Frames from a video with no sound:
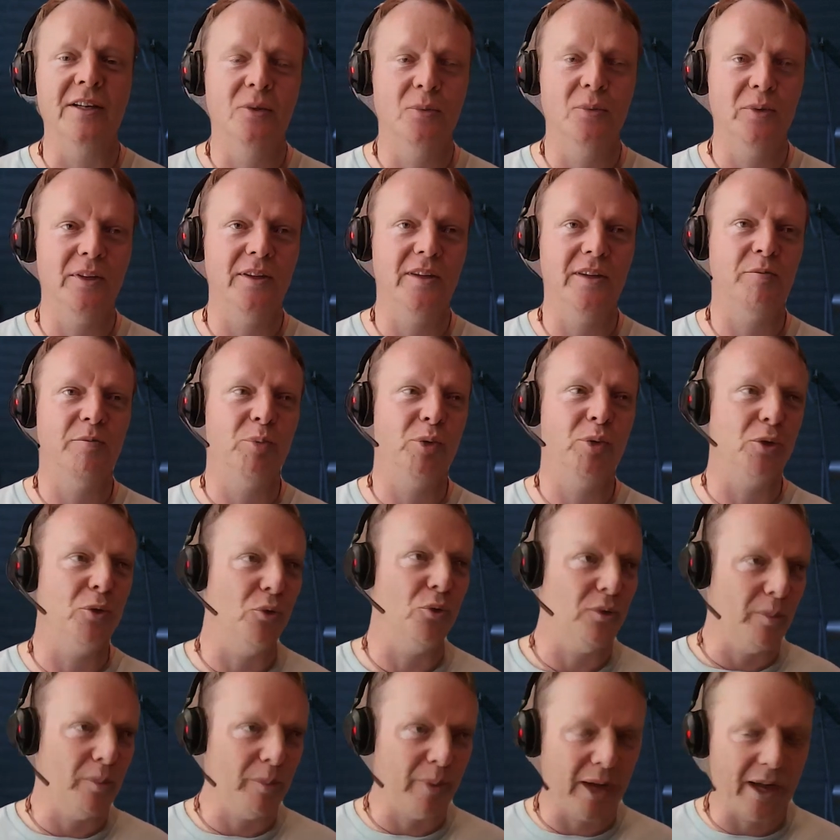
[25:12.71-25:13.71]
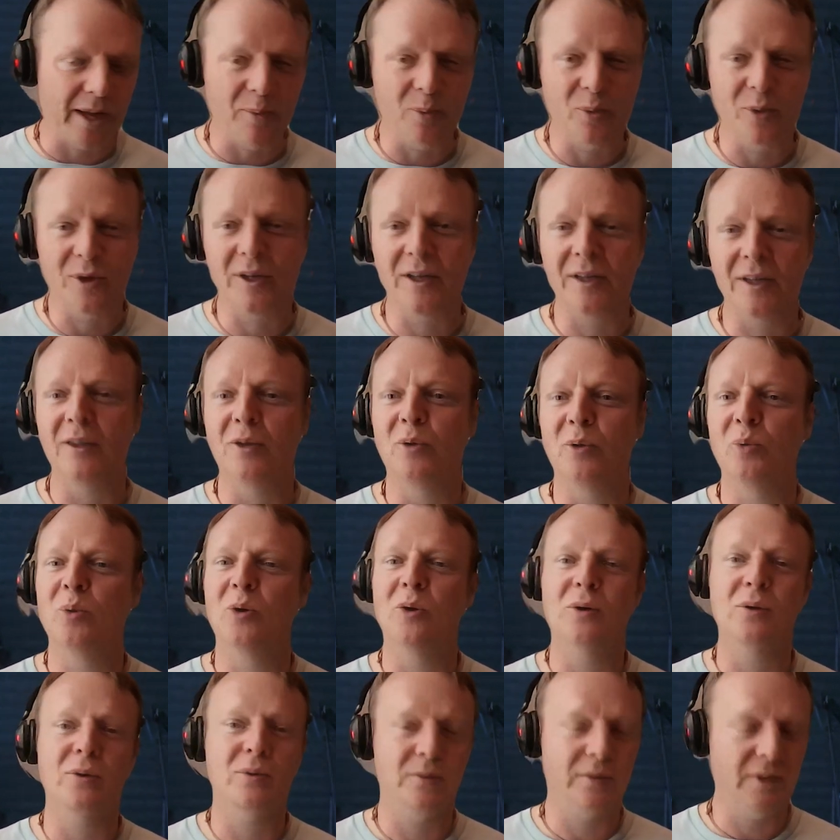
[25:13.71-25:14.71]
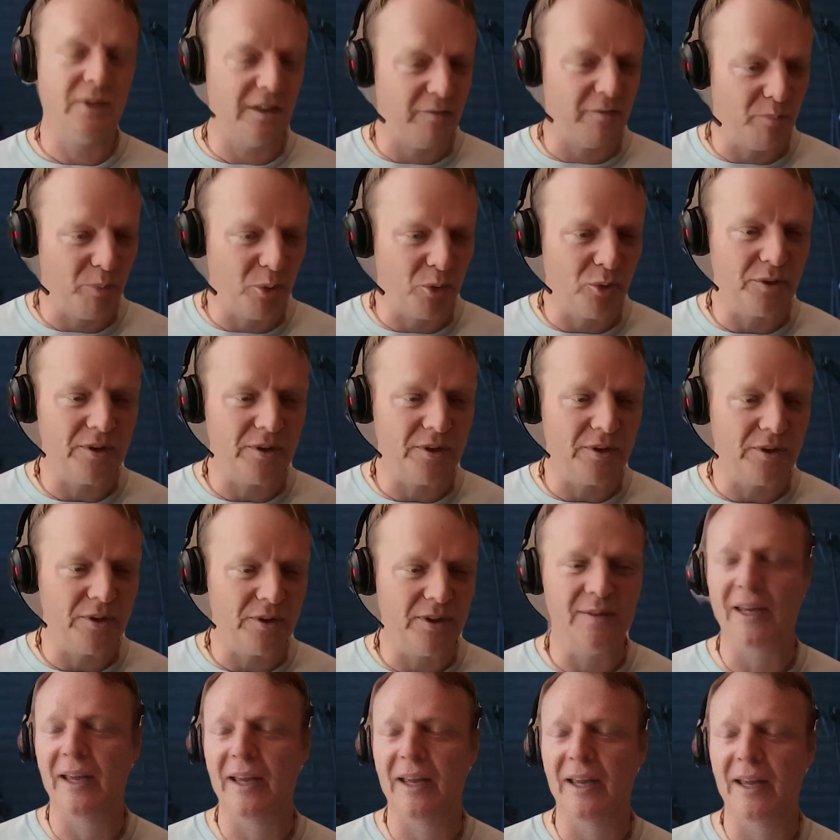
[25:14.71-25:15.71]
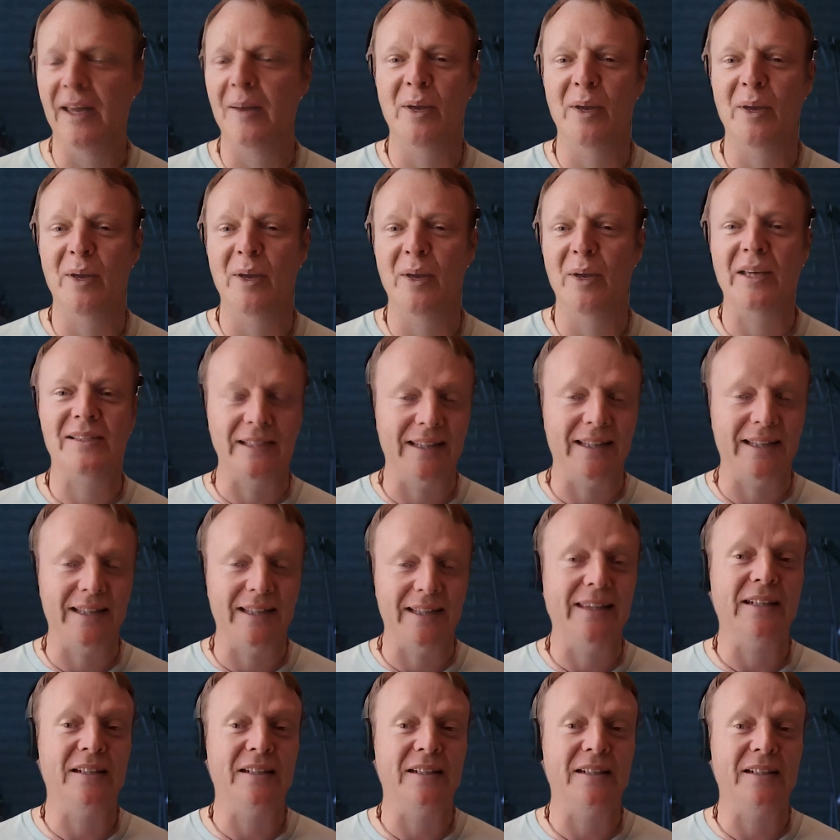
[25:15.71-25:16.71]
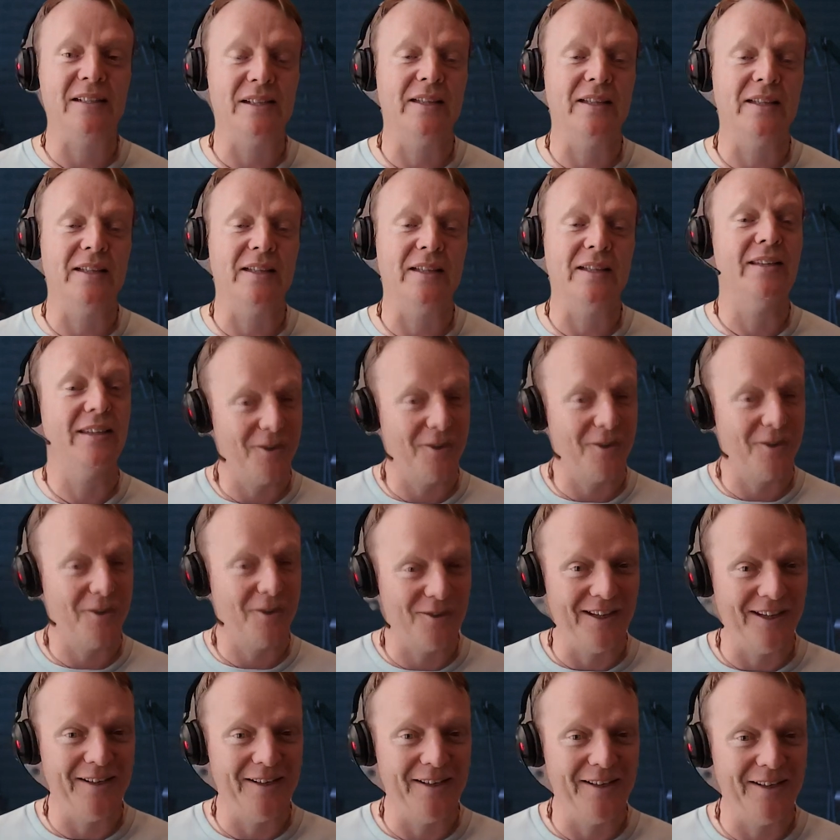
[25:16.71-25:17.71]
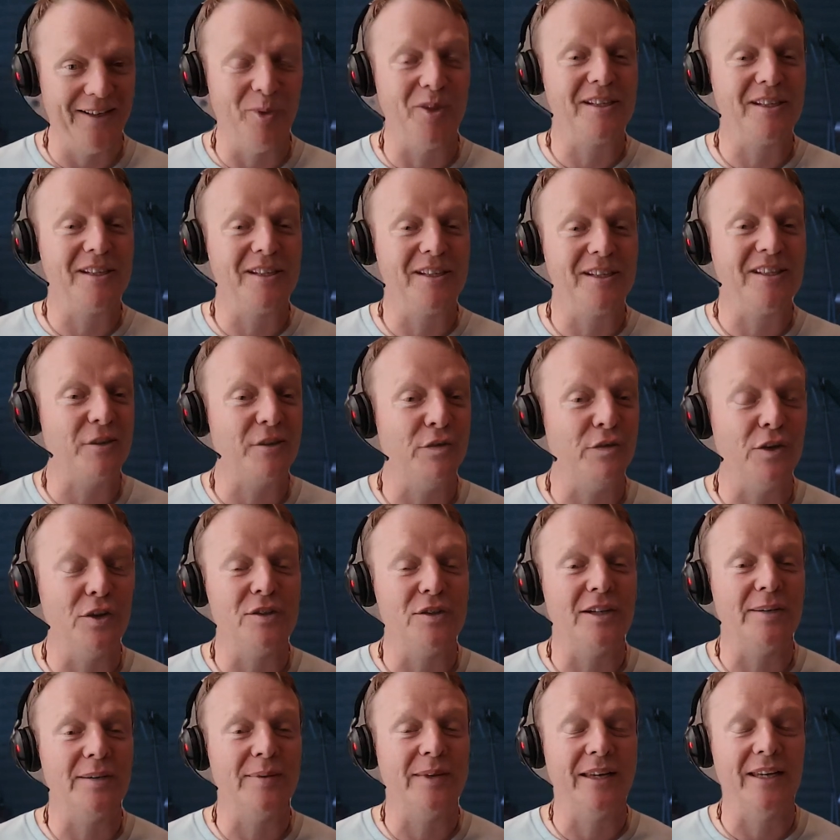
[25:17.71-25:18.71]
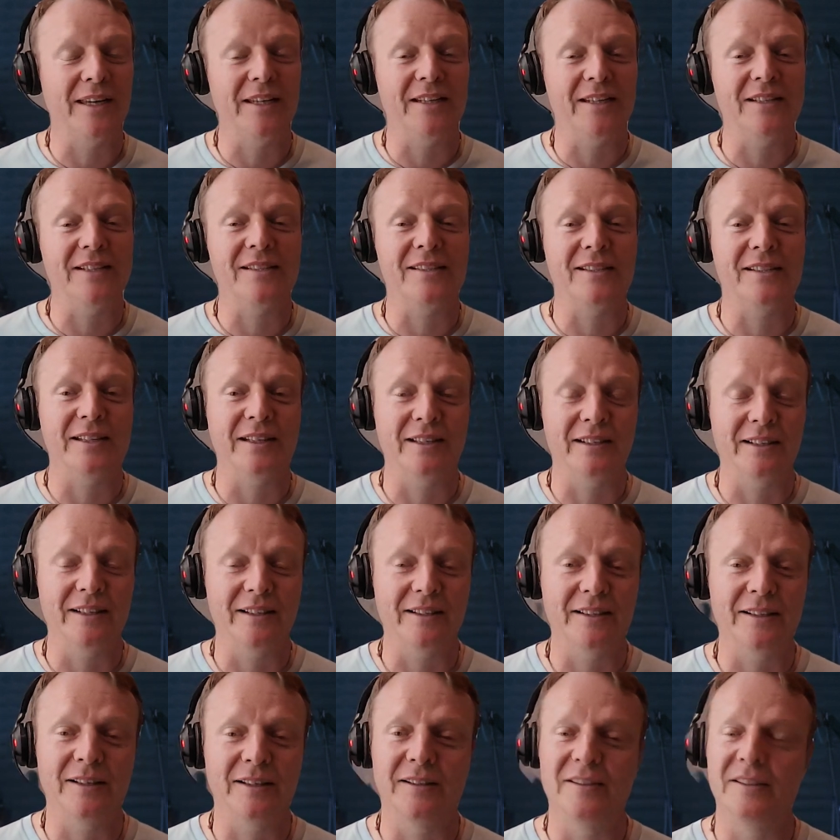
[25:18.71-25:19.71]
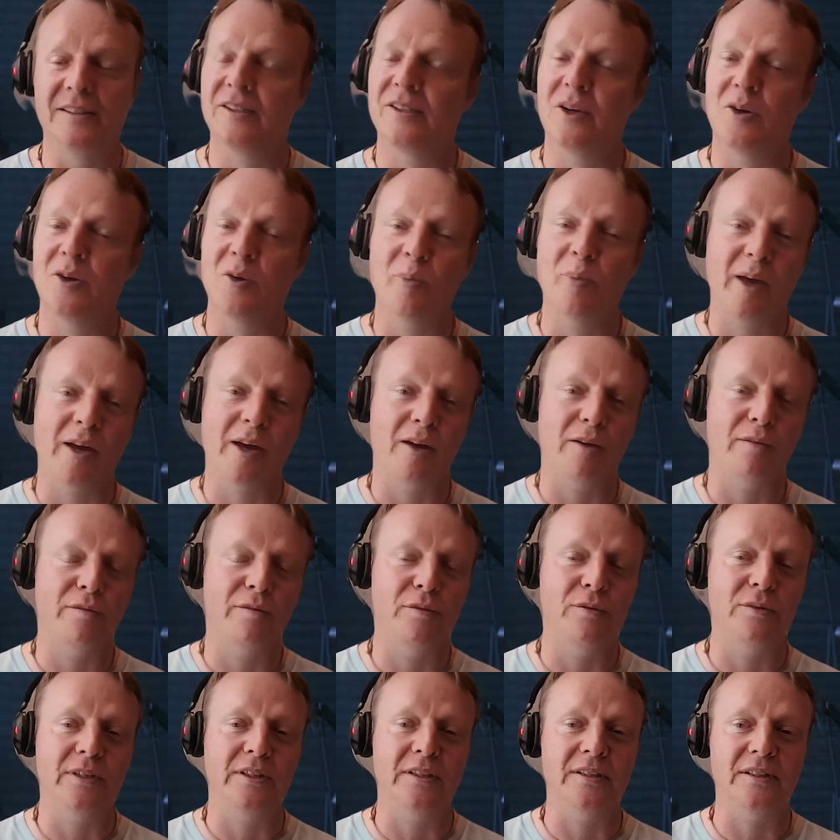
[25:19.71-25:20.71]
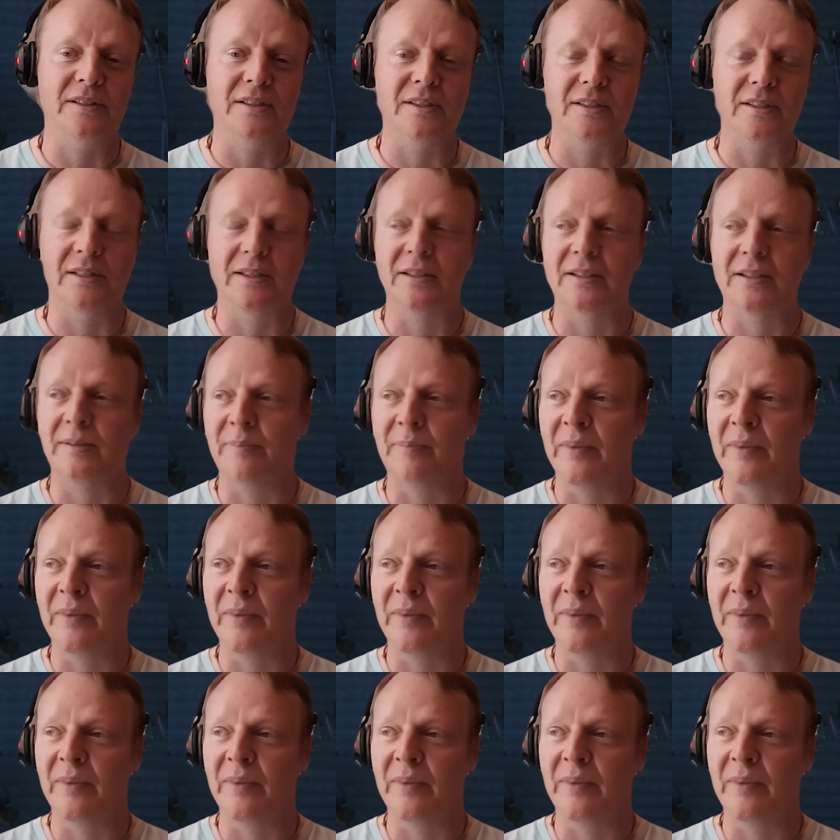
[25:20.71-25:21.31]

where they've put all the pipework in the wall and they've bought the hand basin and then they decide that they don't need it because that's the first time they get to see it. It's so powerful. And